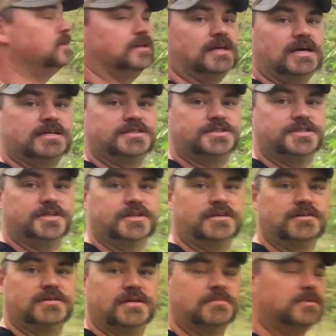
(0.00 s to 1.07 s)
And last year
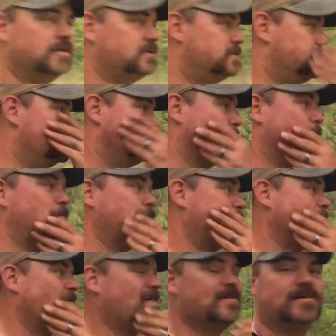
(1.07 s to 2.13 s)
I made sure
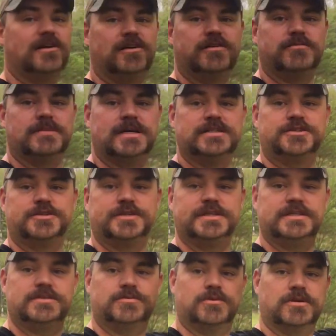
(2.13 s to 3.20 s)
all of my
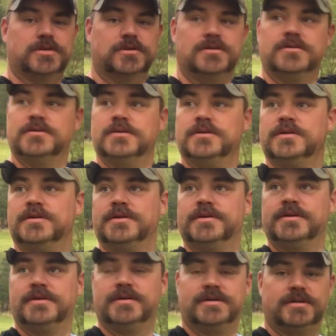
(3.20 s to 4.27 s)
trees were
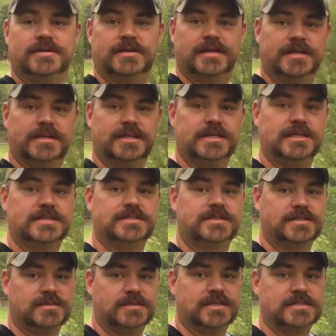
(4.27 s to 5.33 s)
at
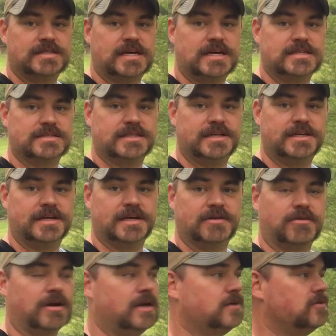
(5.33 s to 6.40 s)
least as high as the headache
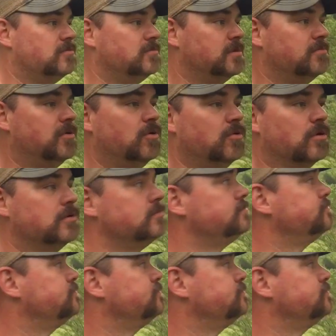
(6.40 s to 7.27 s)
rack on my mower.